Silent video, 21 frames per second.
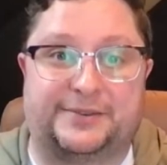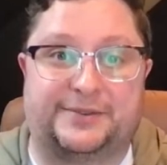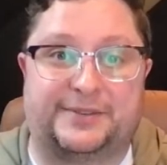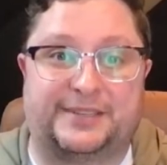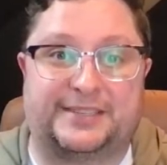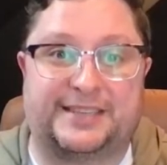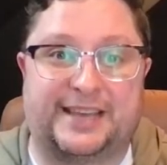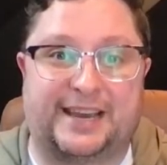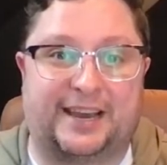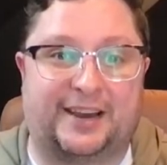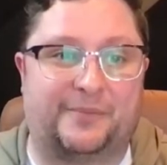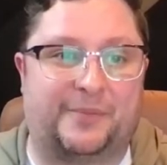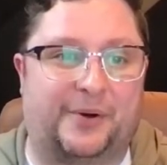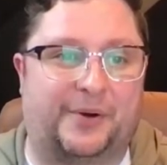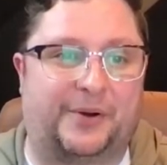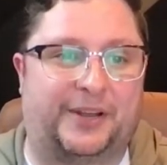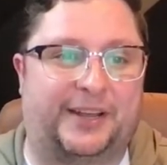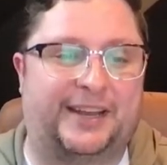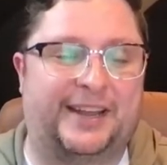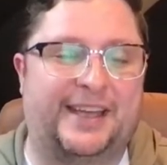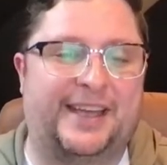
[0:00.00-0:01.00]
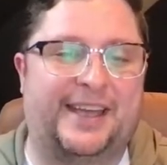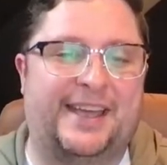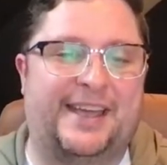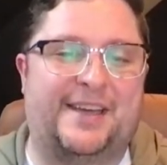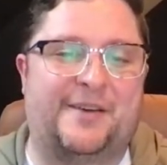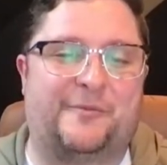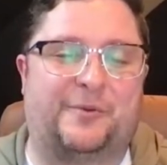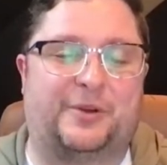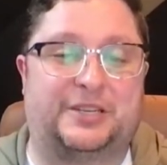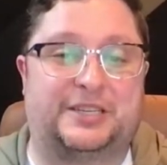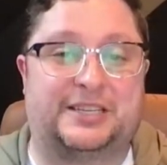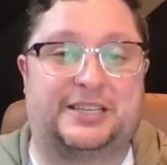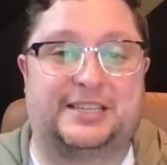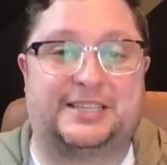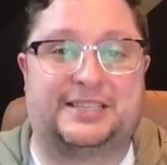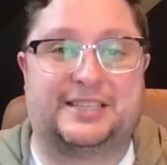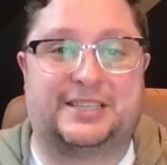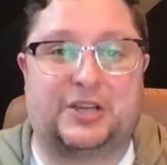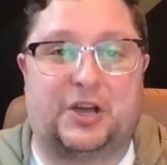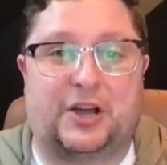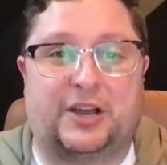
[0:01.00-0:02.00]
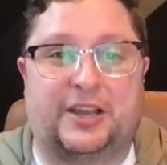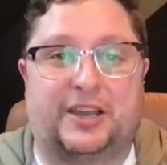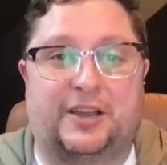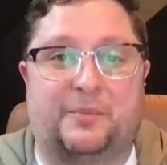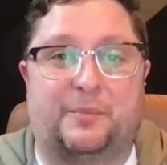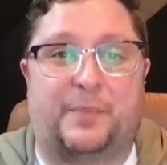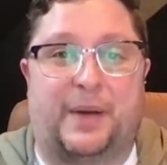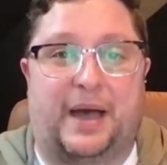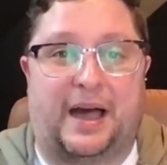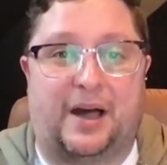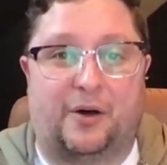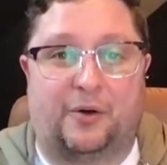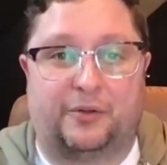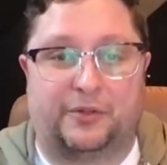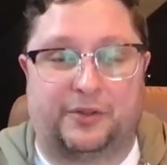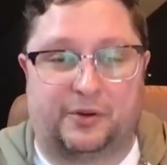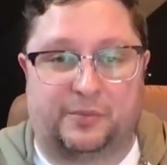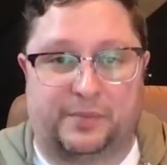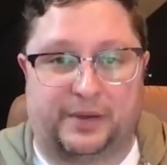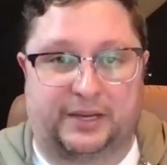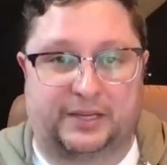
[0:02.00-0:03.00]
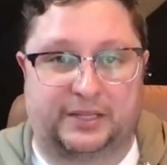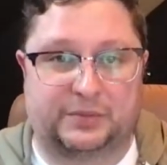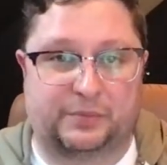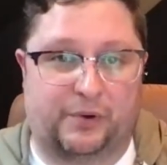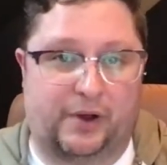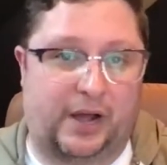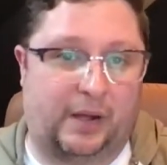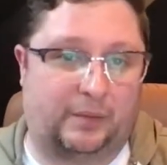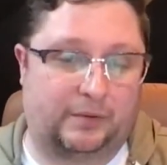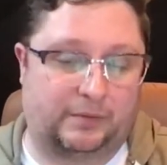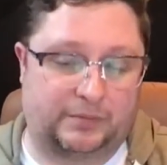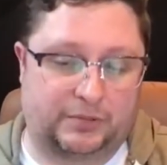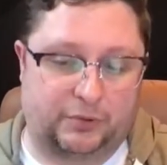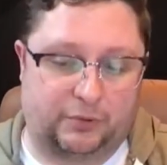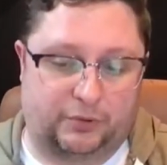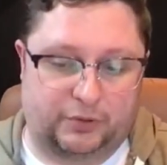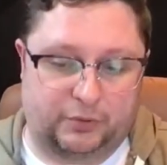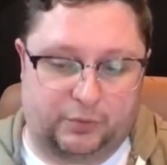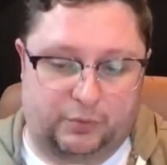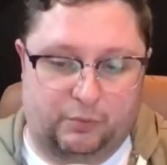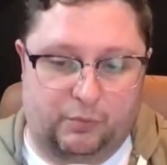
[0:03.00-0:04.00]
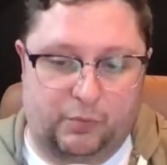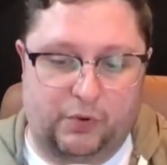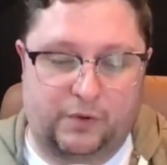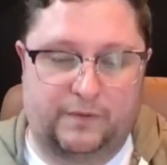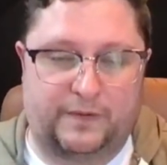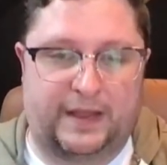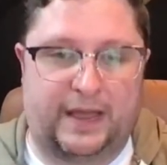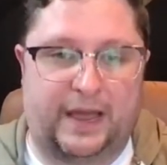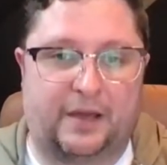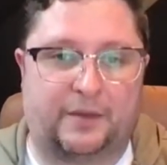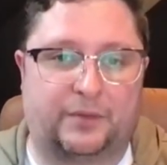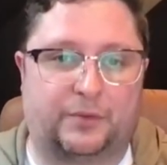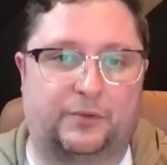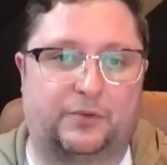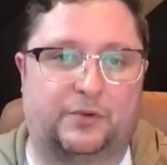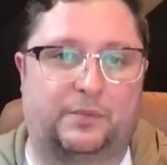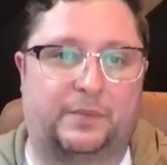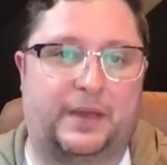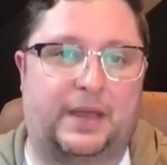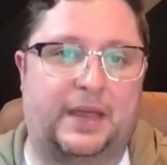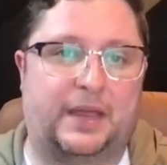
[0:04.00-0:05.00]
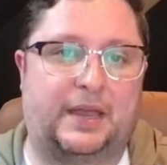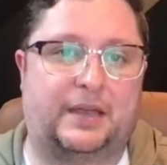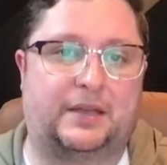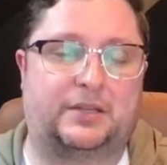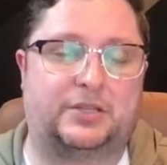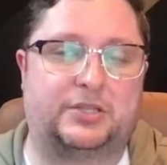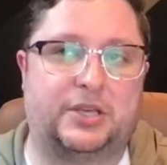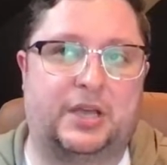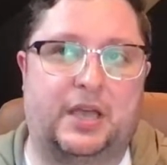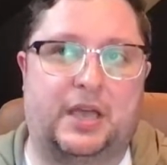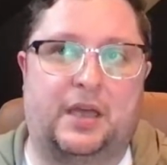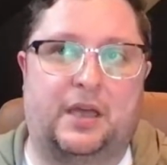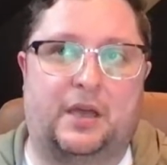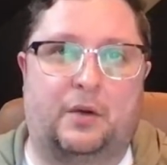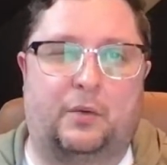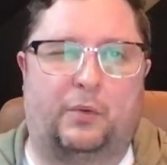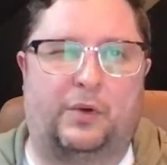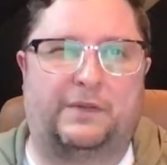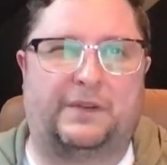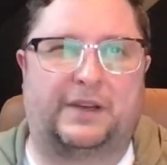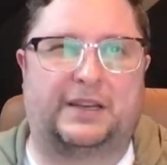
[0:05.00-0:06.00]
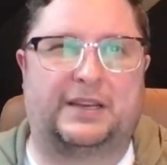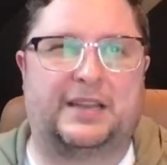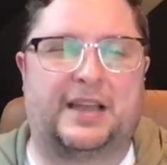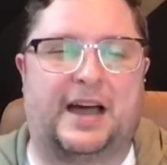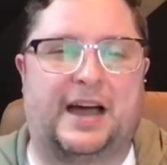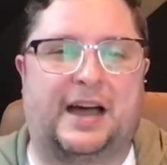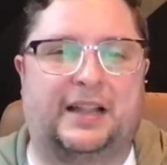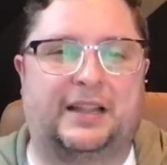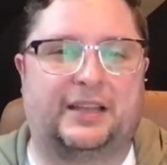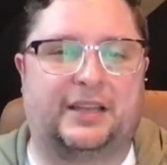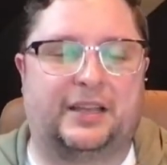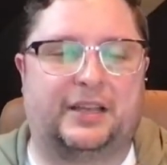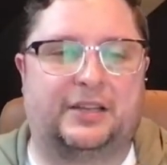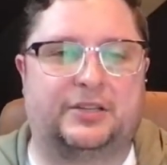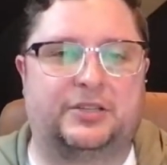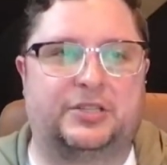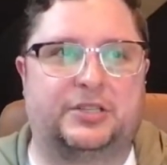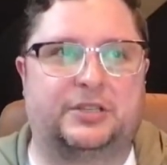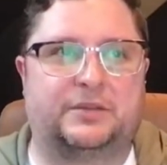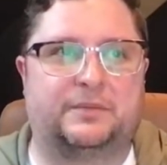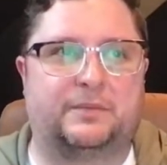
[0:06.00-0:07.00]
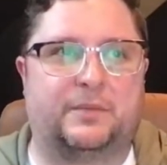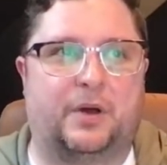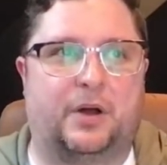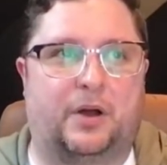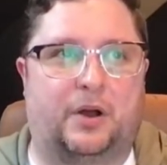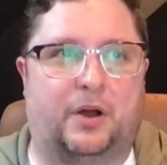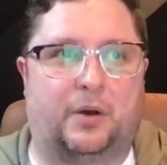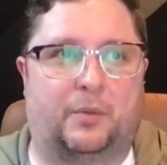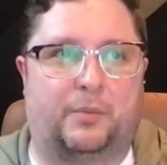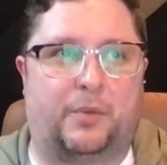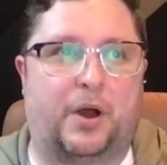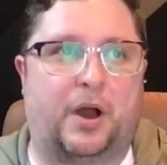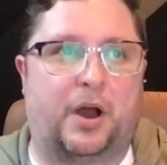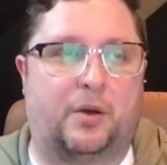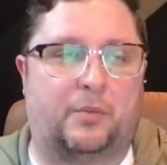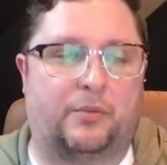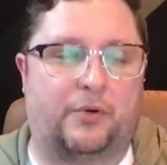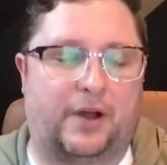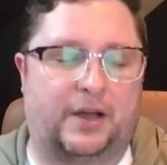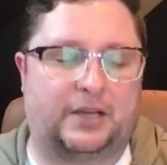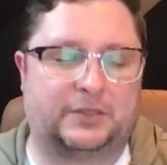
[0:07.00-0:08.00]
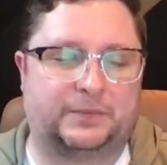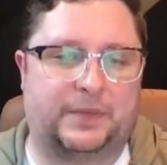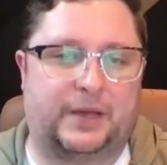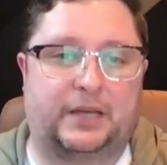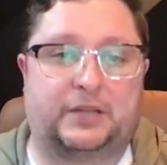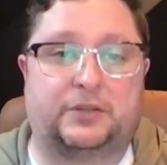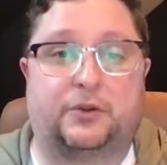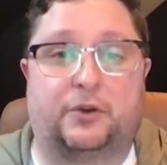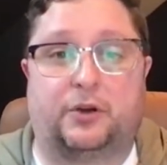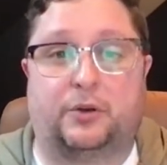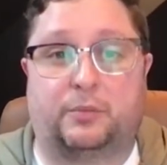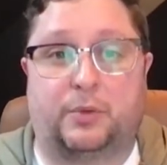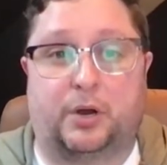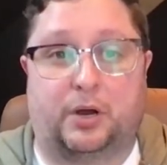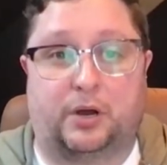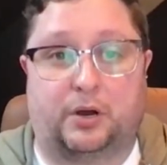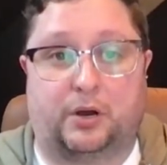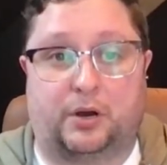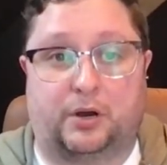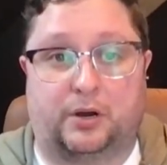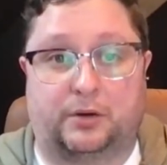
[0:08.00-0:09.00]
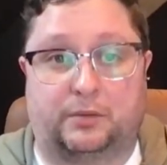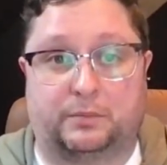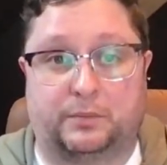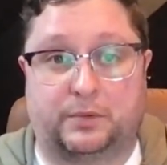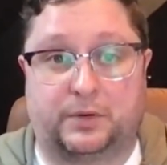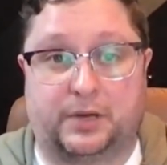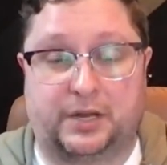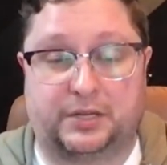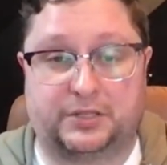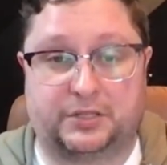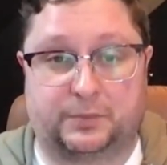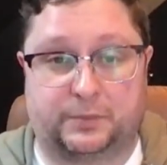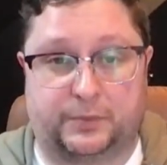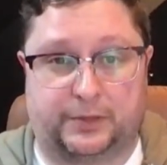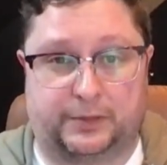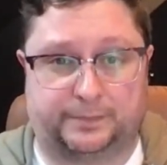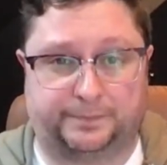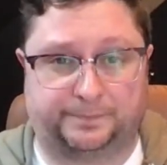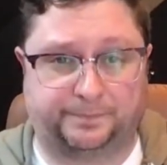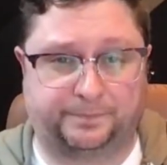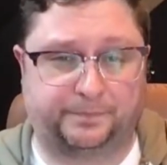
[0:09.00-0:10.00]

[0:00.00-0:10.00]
the second component, which is talking about their biggest problem. So as we move down through the page, we've acknowledged our, our prospect or our, our, our customer,